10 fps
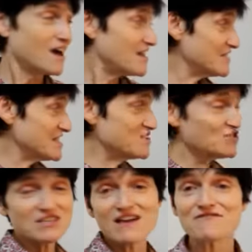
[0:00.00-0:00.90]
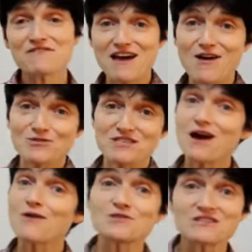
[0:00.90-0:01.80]
And if it's in your seventh house,
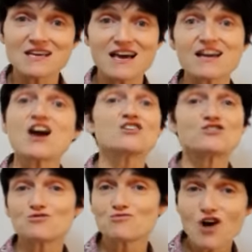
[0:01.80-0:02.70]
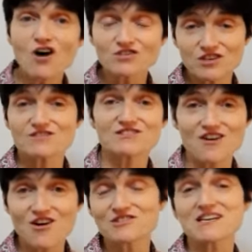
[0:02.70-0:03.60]
I would say do not
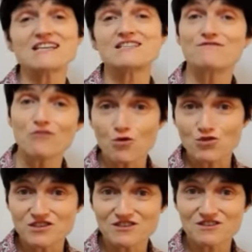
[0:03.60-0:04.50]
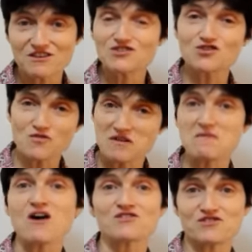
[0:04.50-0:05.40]
start a divorce during
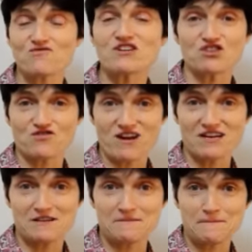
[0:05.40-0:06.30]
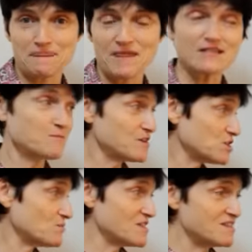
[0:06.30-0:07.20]
Mars retrograde,
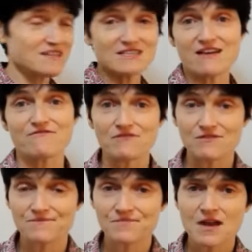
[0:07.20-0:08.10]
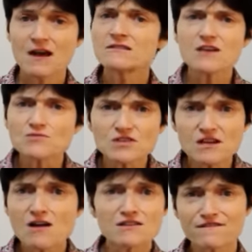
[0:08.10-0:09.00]
especially within the seventh. Don't
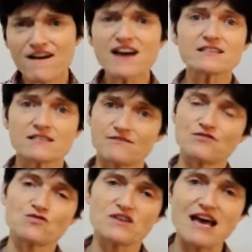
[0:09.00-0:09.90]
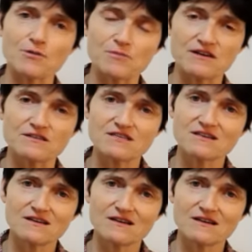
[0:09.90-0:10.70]
start a fight if you can help it.